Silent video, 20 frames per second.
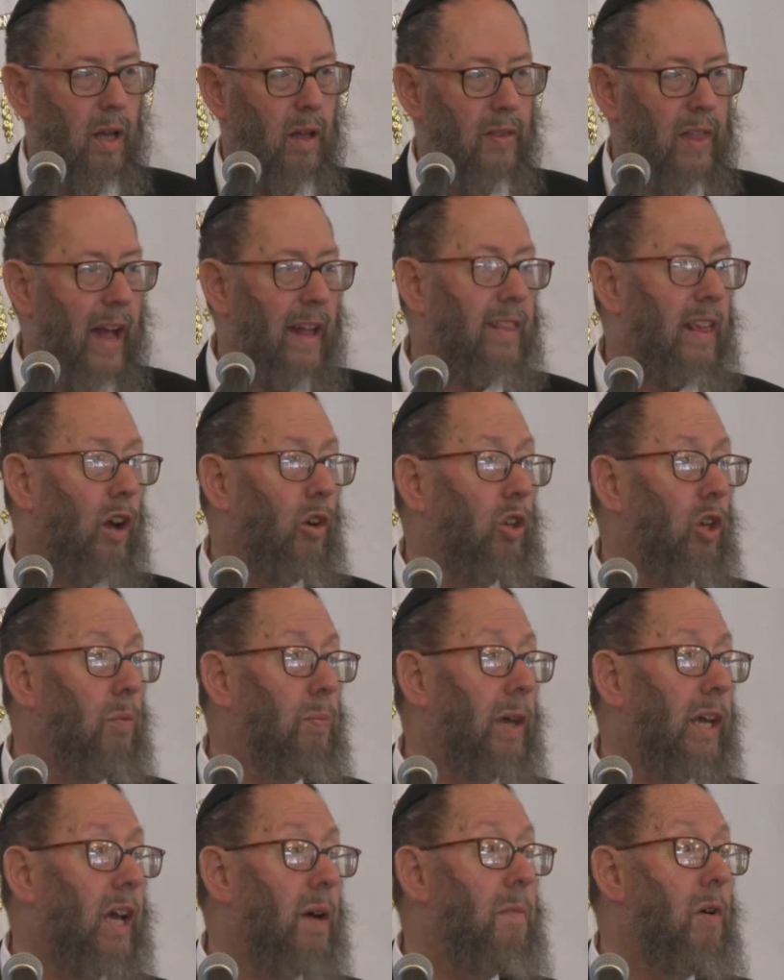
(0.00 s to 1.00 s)
That's how you
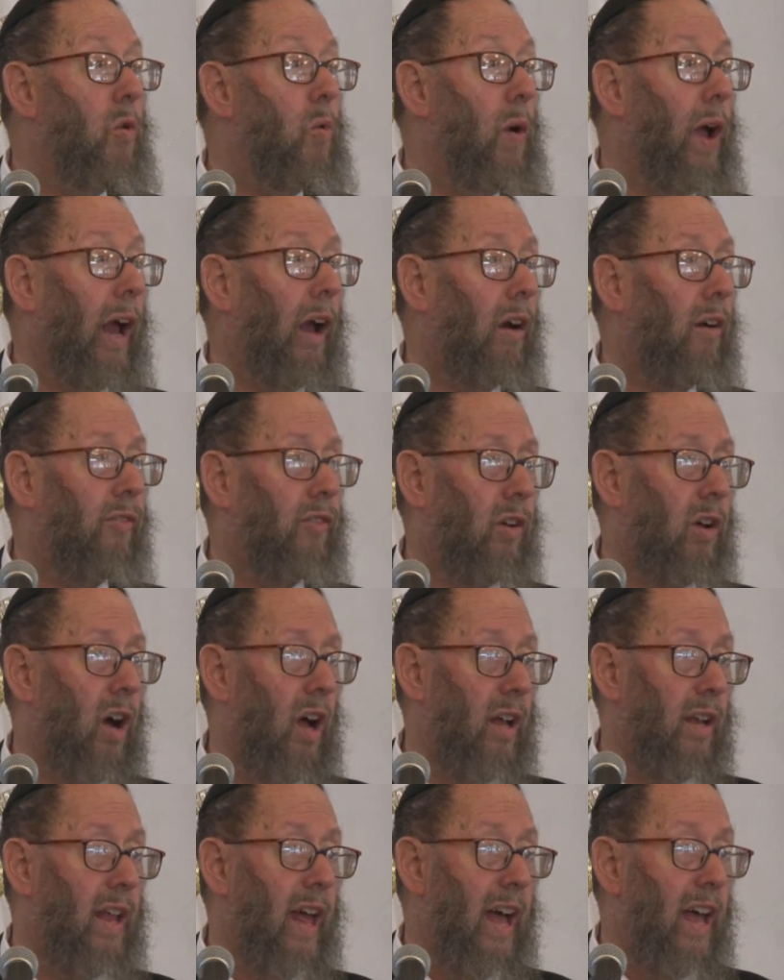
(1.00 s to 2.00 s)
become aware of
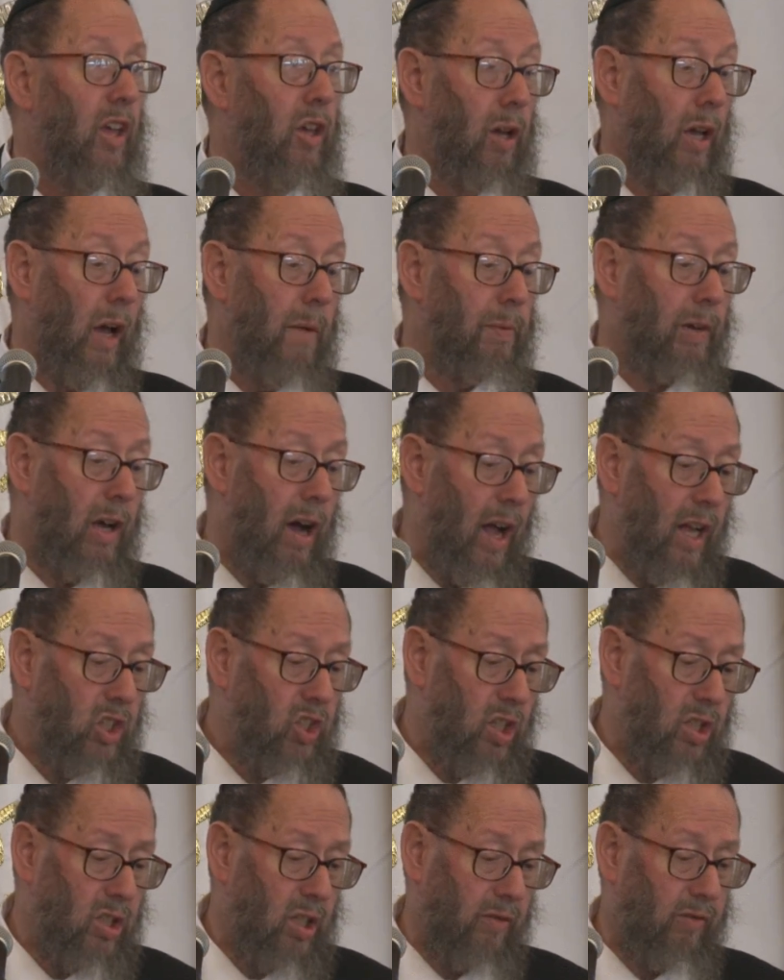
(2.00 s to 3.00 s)
God. You become
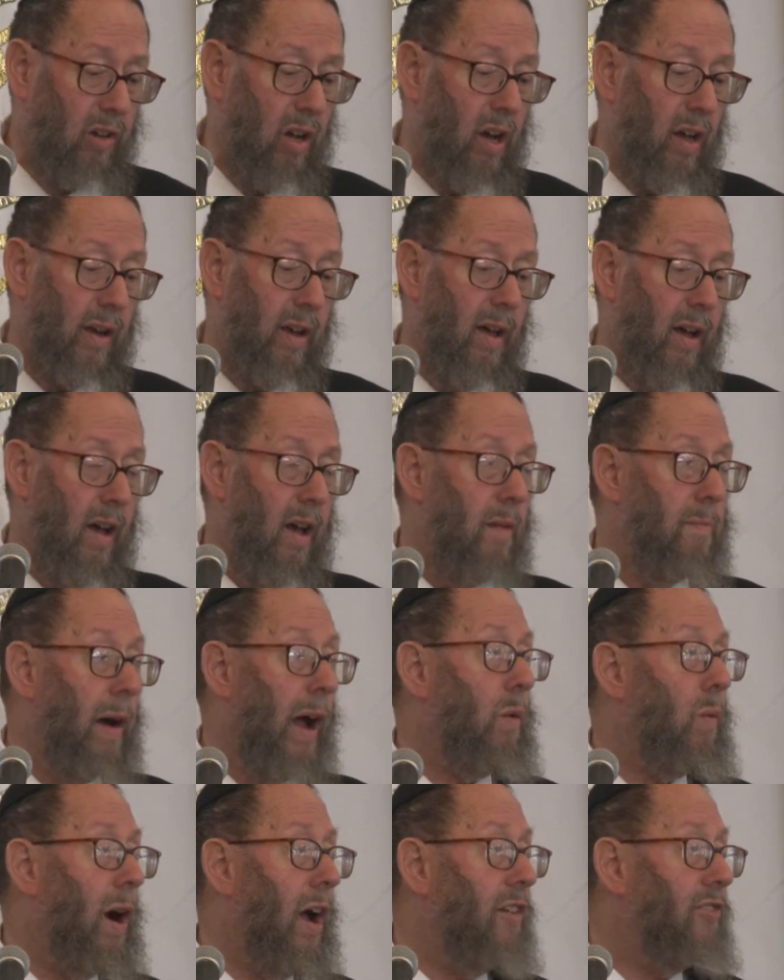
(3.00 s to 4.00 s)
conscious of God.
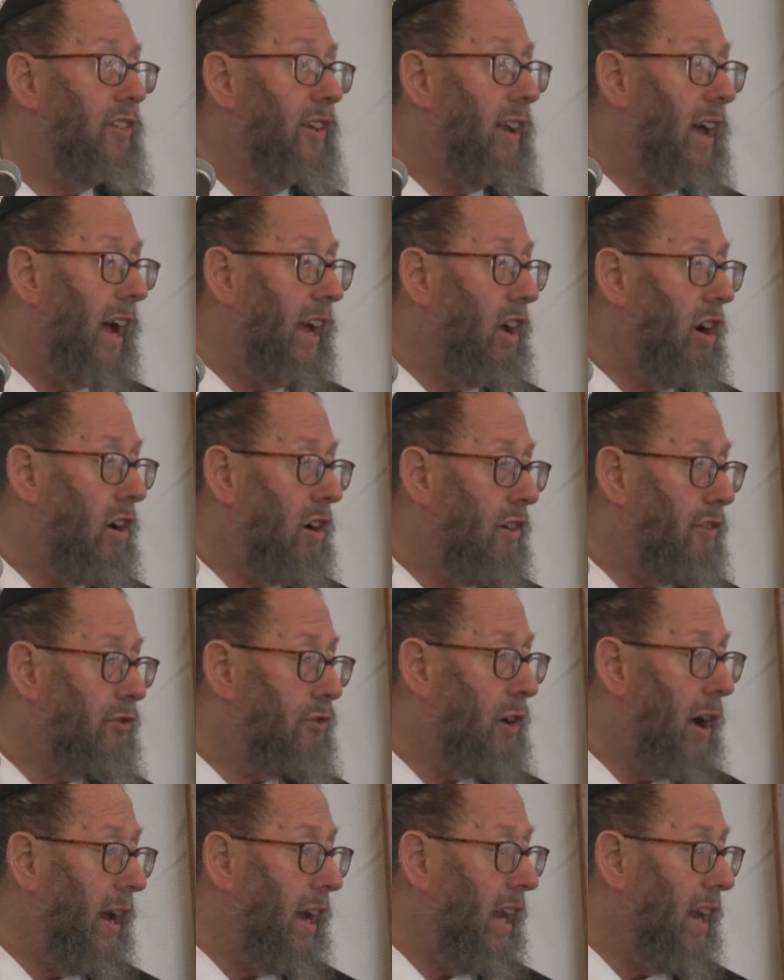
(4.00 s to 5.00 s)
My wife and I, on our
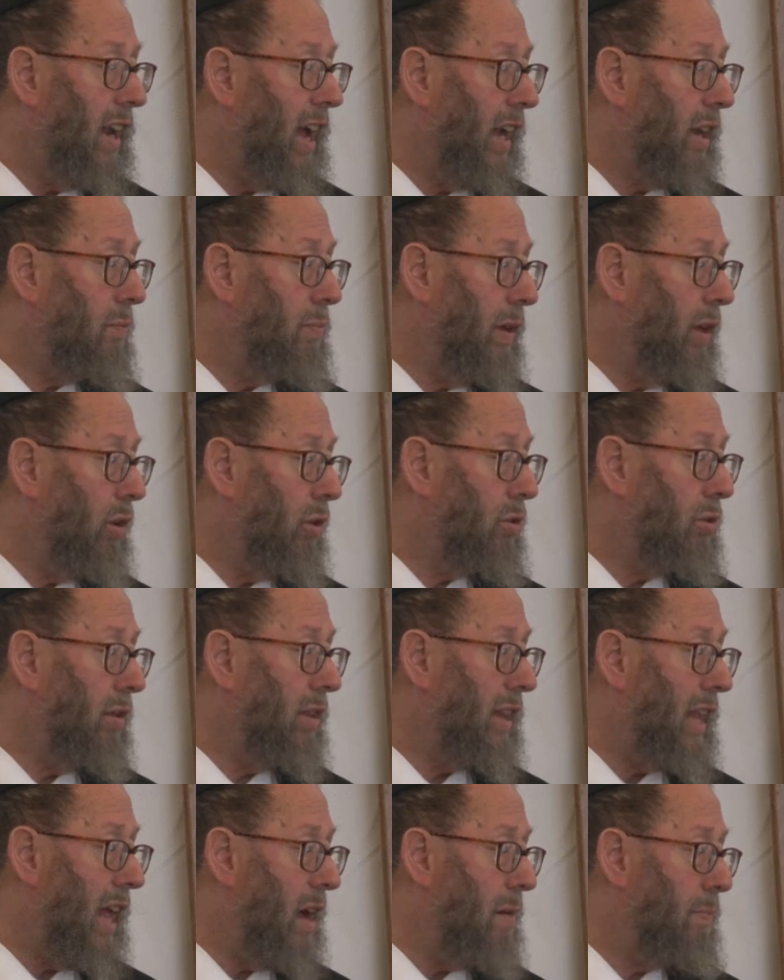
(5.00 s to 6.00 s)
Friday night meal,
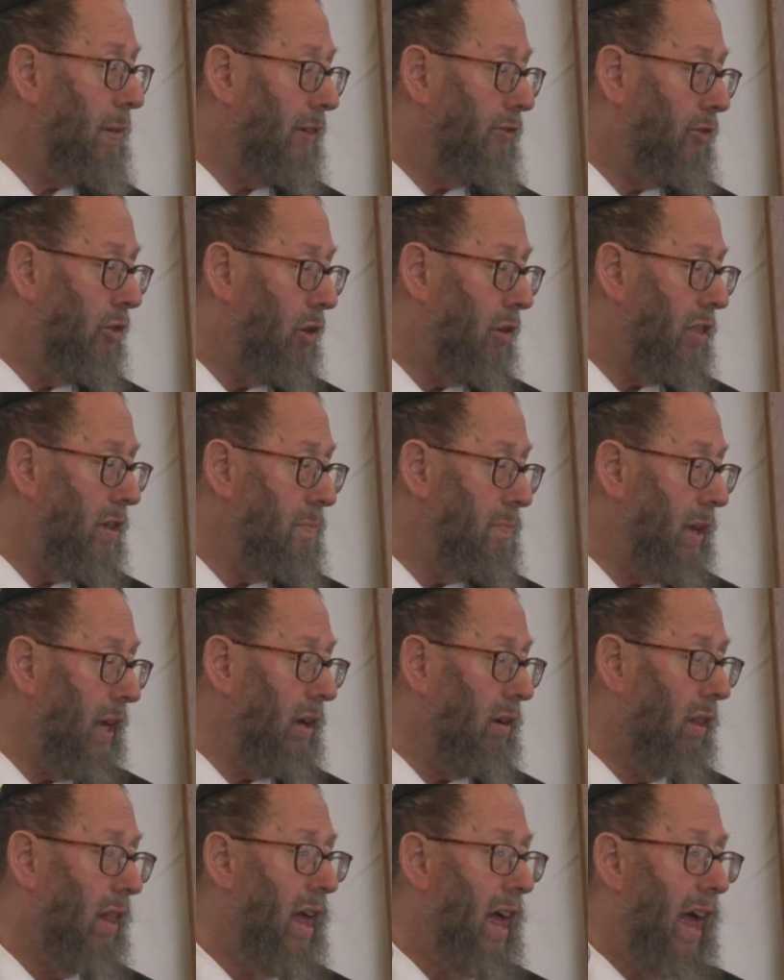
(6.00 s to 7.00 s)
sit down before the
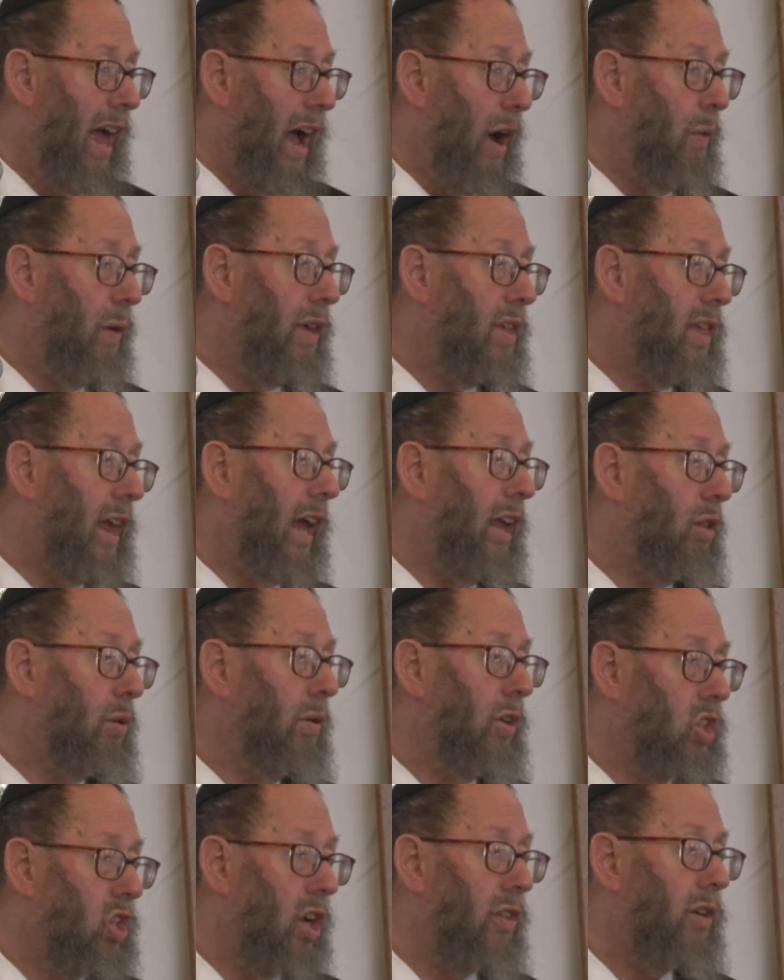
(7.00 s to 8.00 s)
meal, and we say to
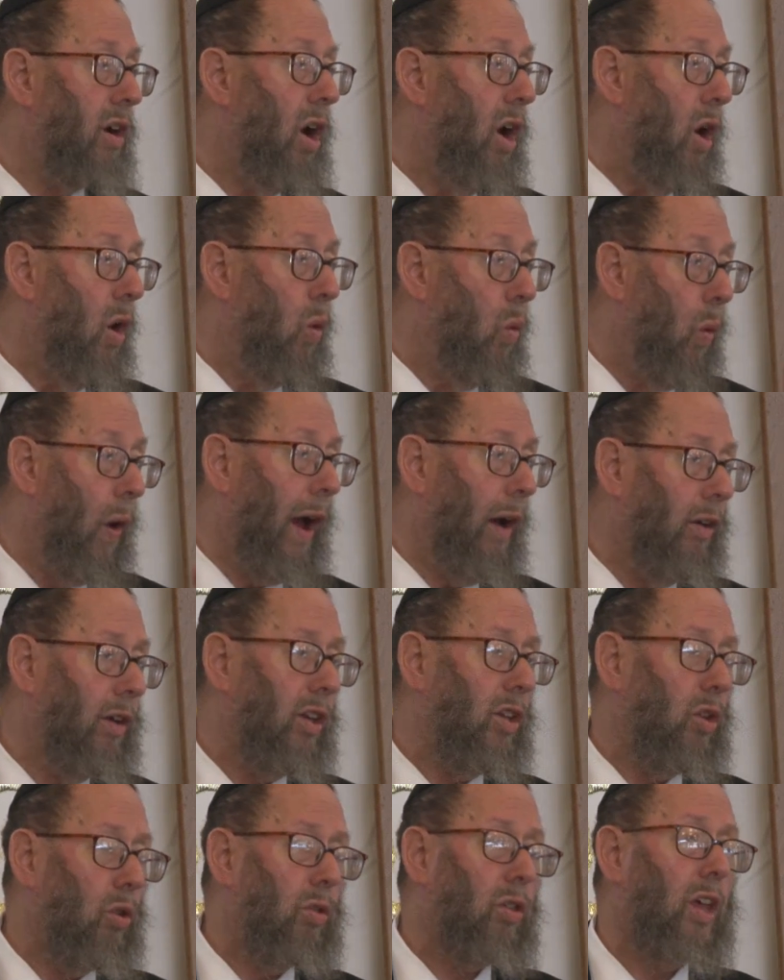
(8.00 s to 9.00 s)
each other, where
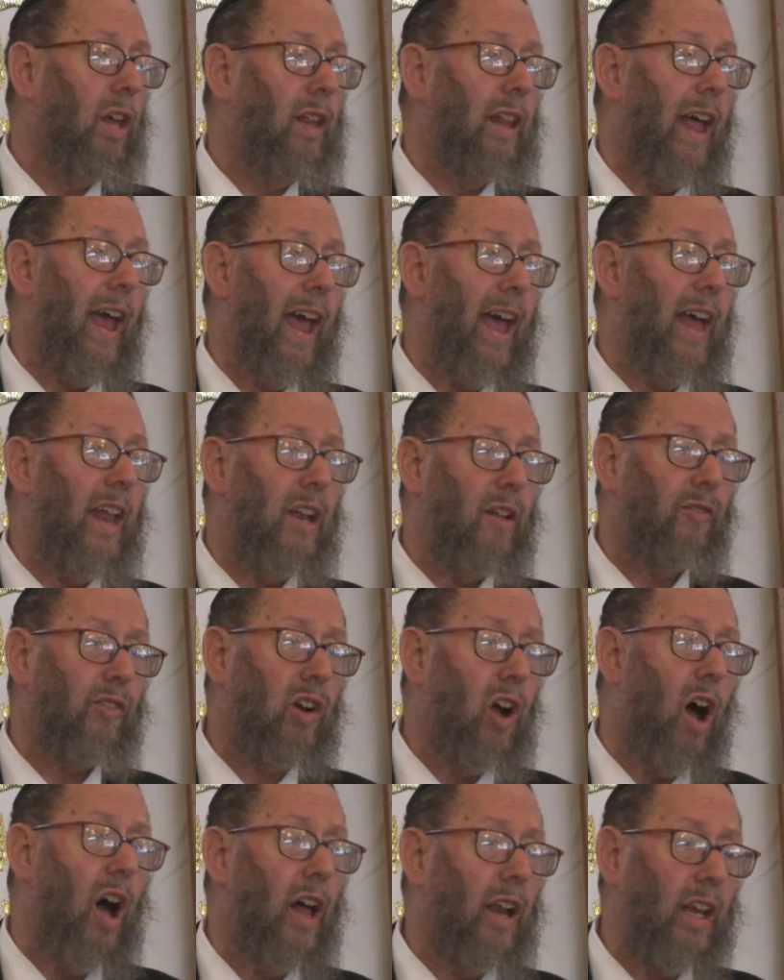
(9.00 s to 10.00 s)
did you see the hand of
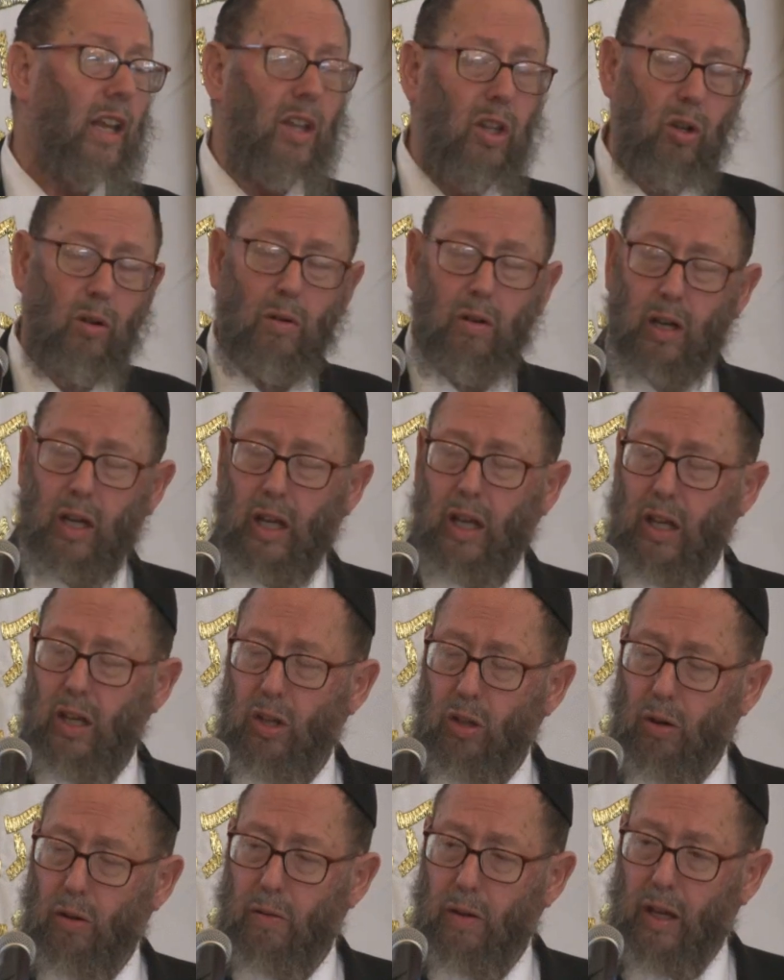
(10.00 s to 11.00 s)
God
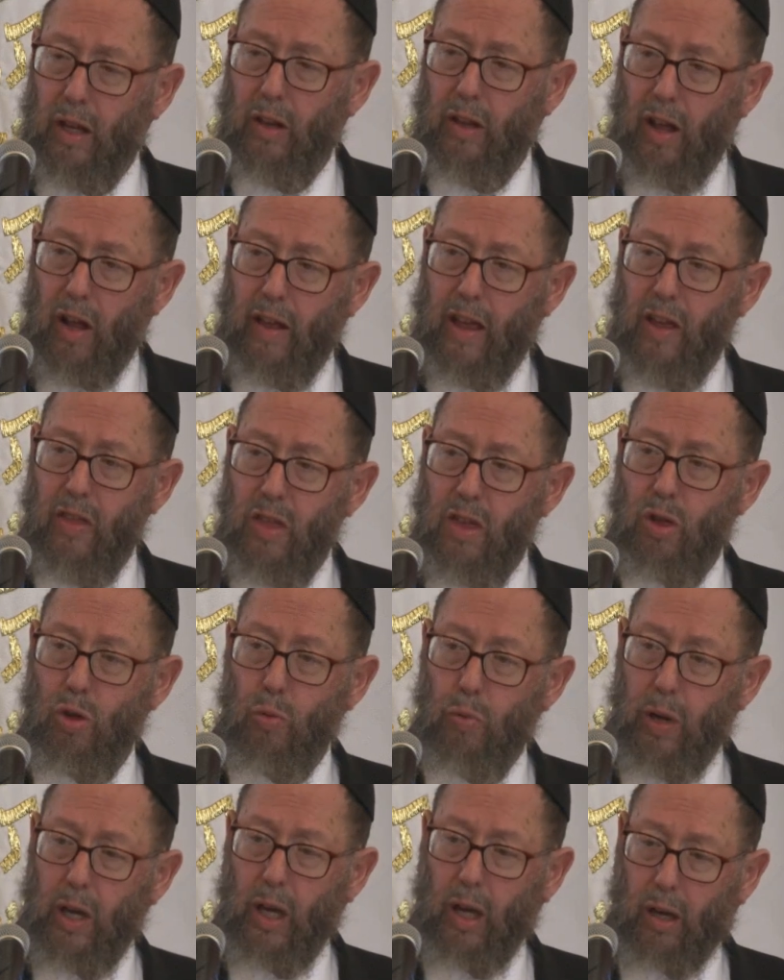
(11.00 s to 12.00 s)
in this
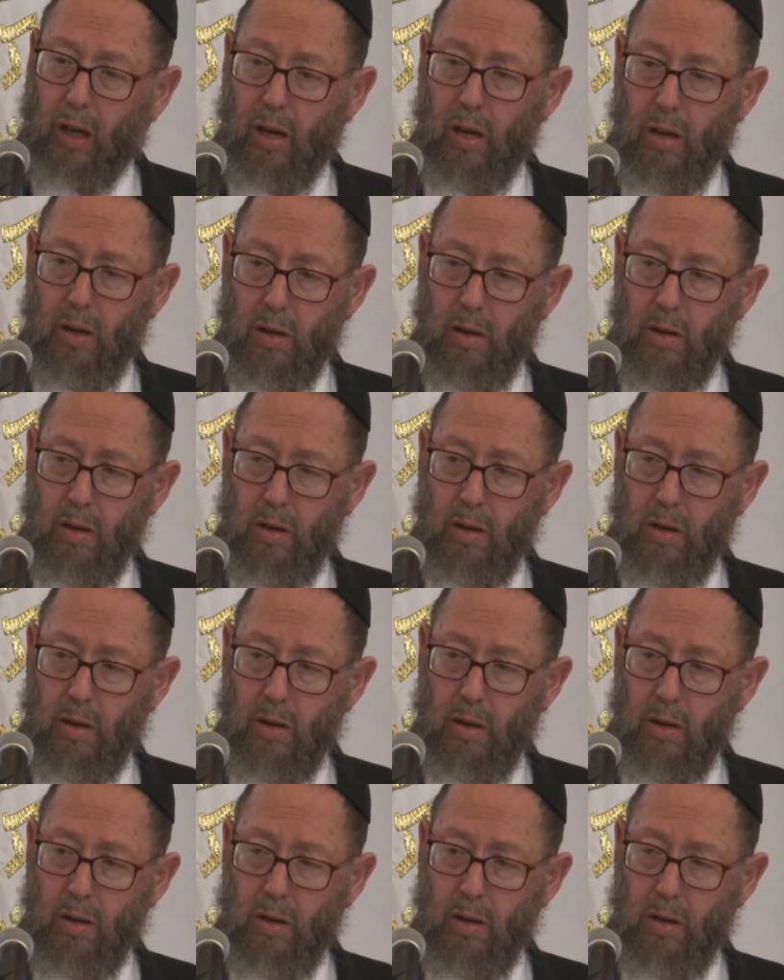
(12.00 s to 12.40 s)
week?